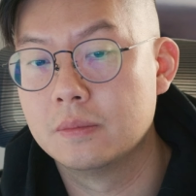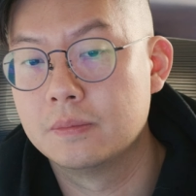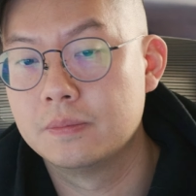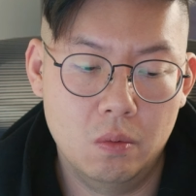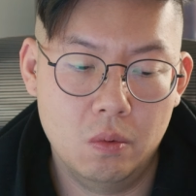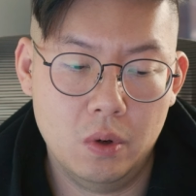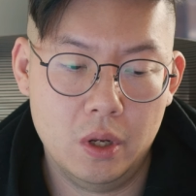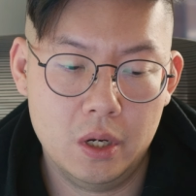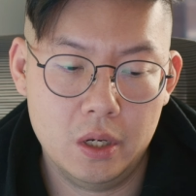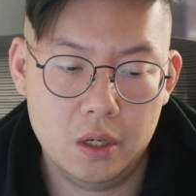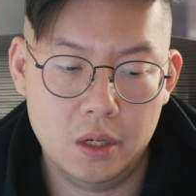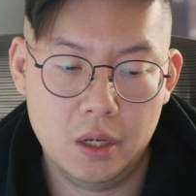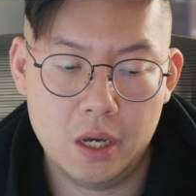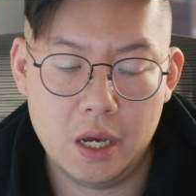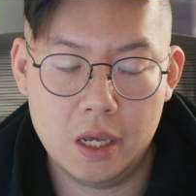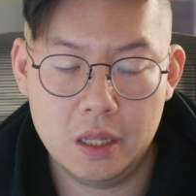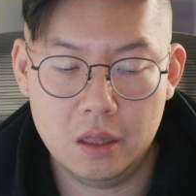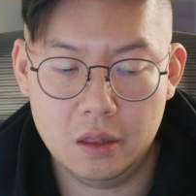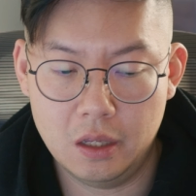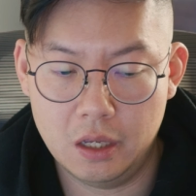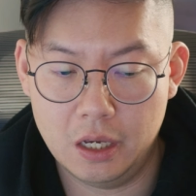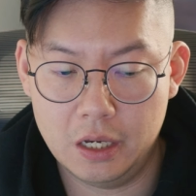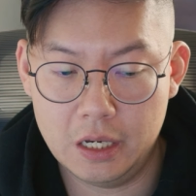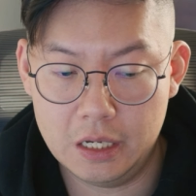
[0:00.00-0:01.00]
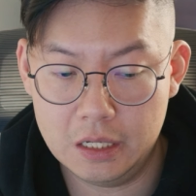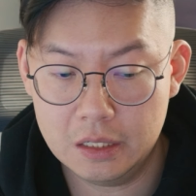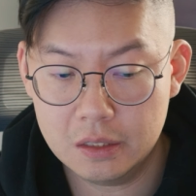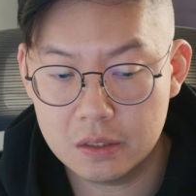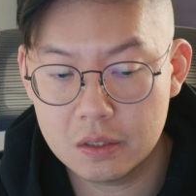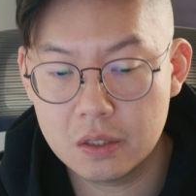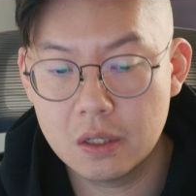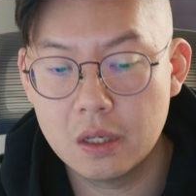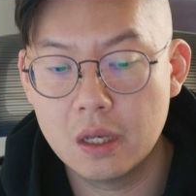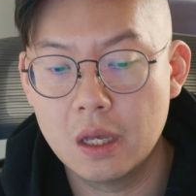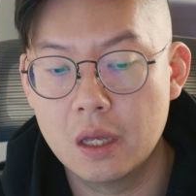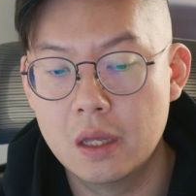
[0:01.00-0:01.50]
What I
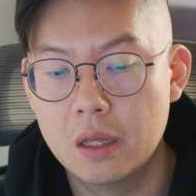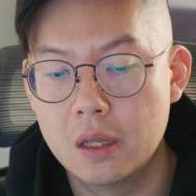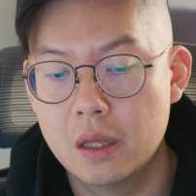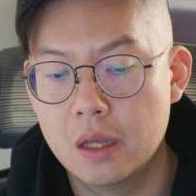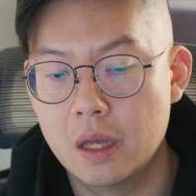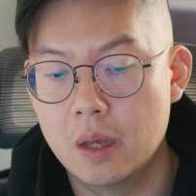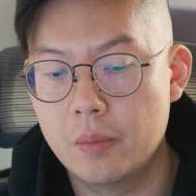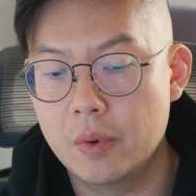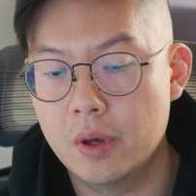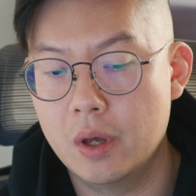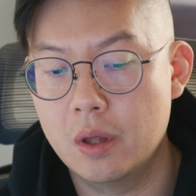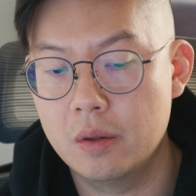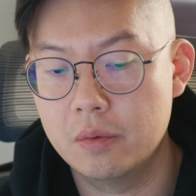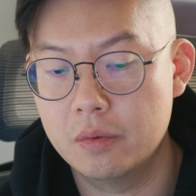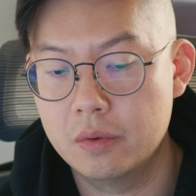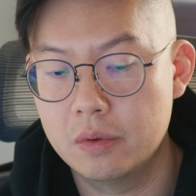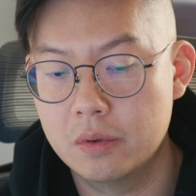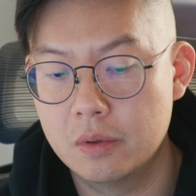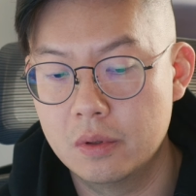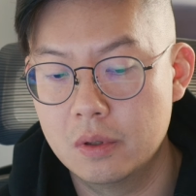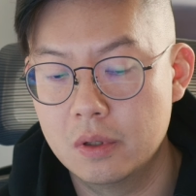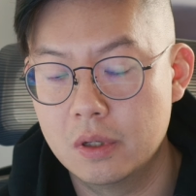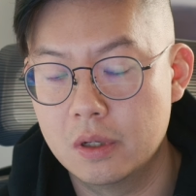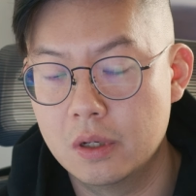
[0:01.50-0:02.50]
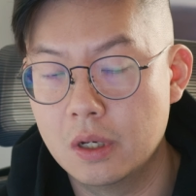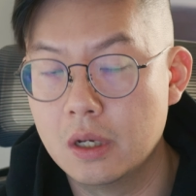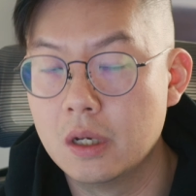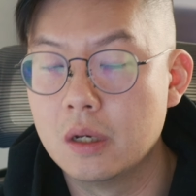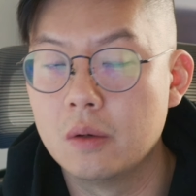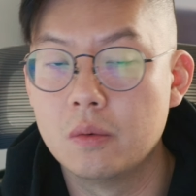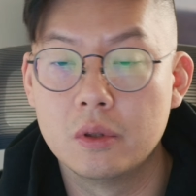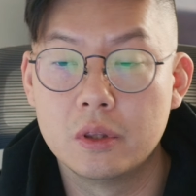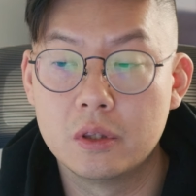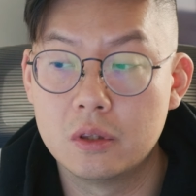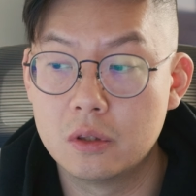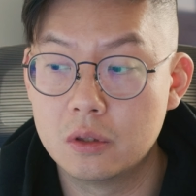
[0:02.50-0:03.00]
liked about
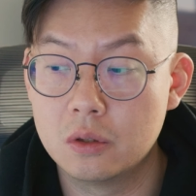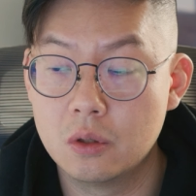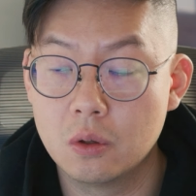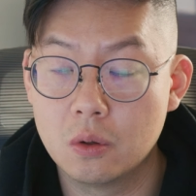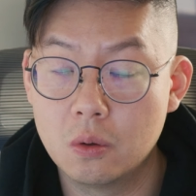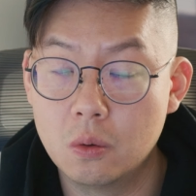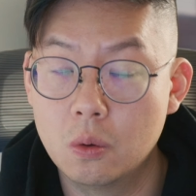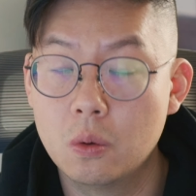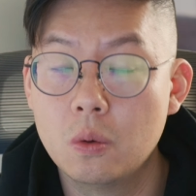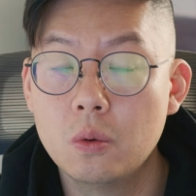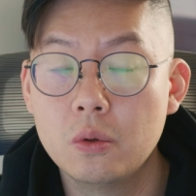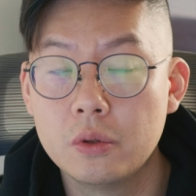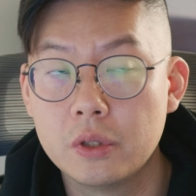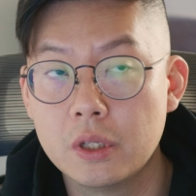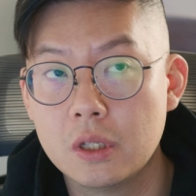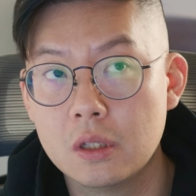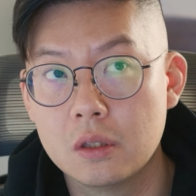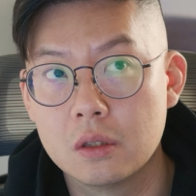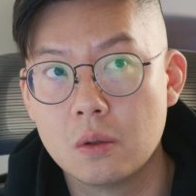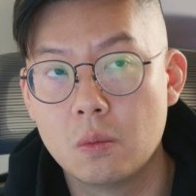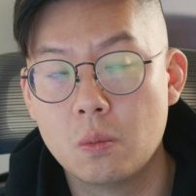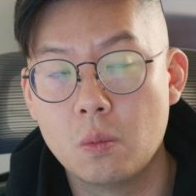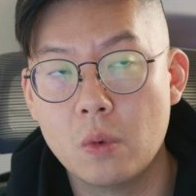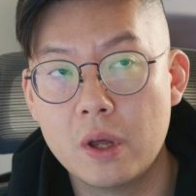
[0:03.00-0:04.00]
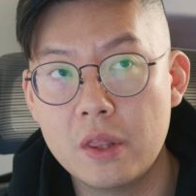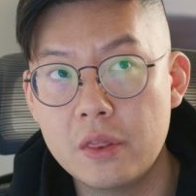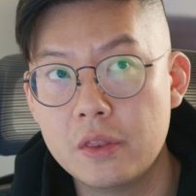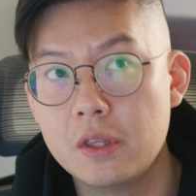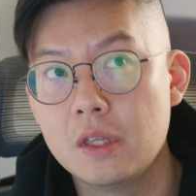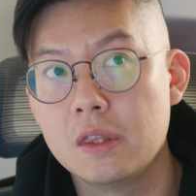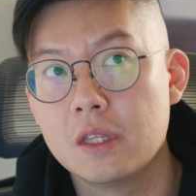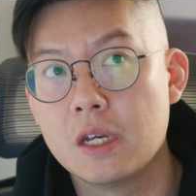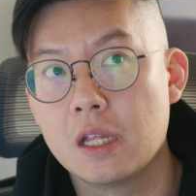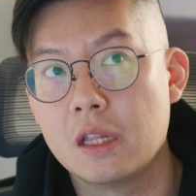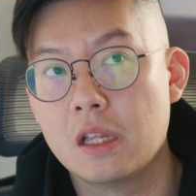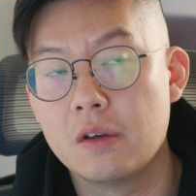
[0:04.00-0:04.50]
the one
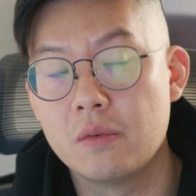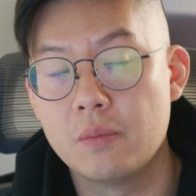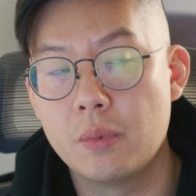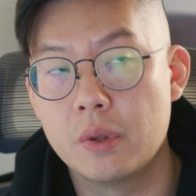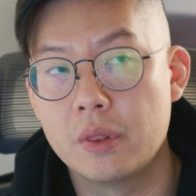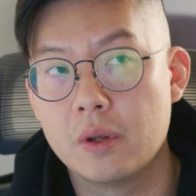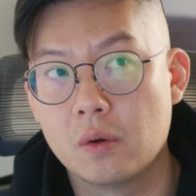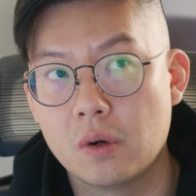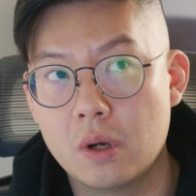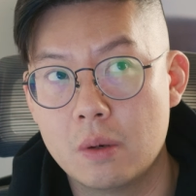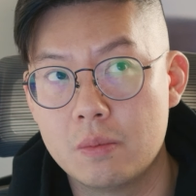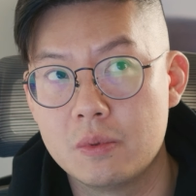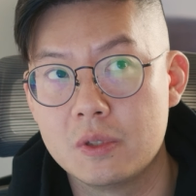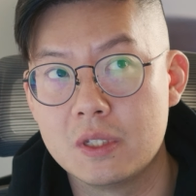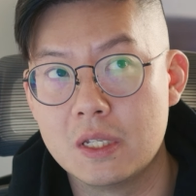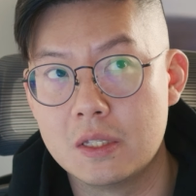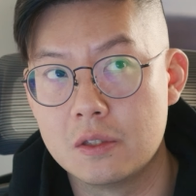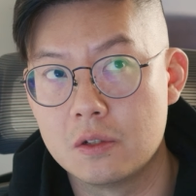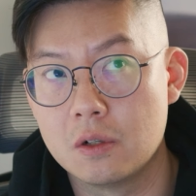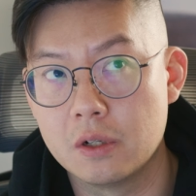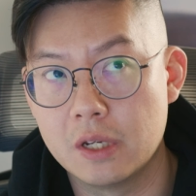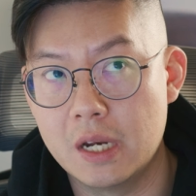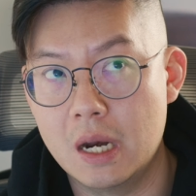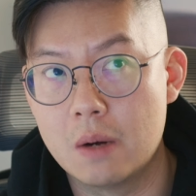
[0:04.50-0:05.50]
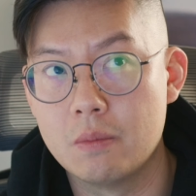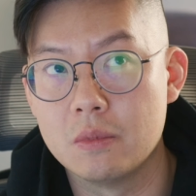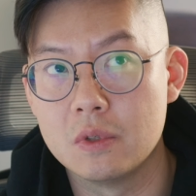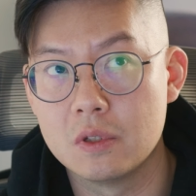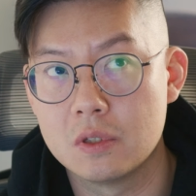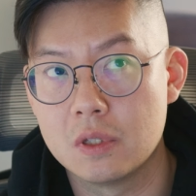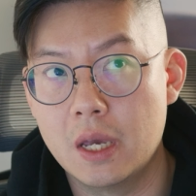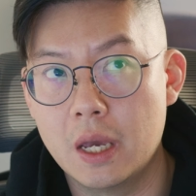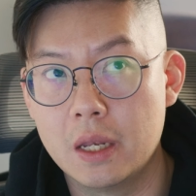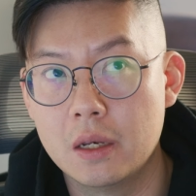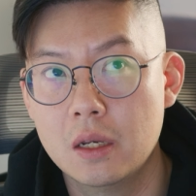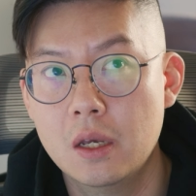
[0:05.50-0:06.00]
thing that I love about the crop sensor camera
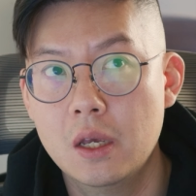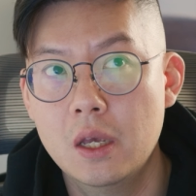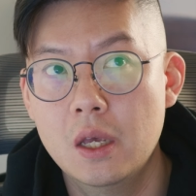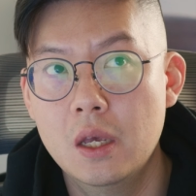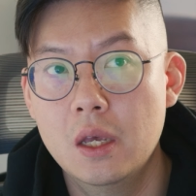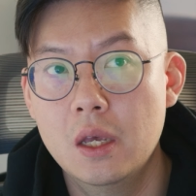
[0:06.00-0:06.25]
is that